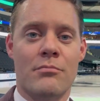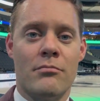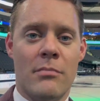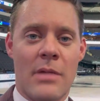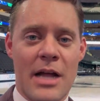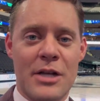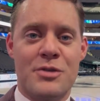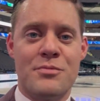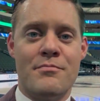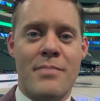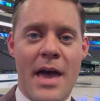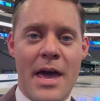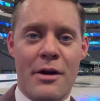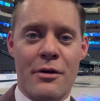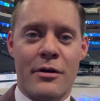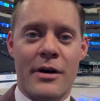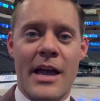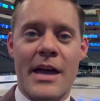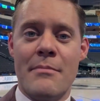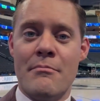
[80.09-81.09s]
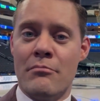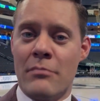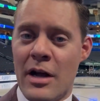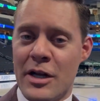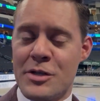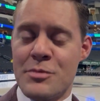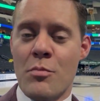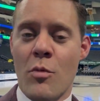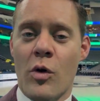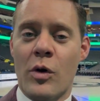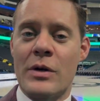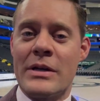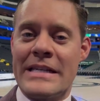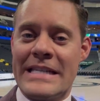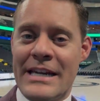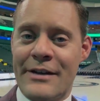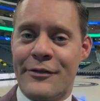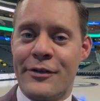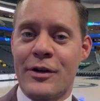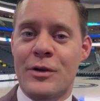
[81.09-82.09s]
much better and much more
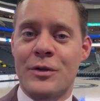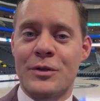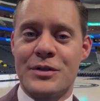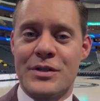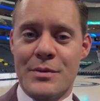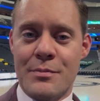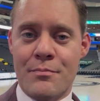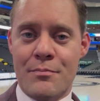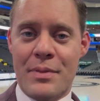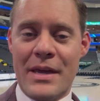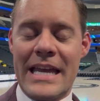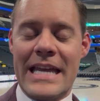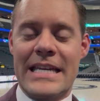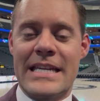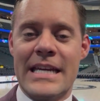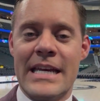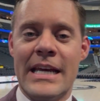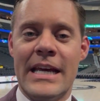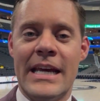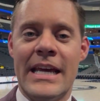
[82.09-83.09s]
difficult to beat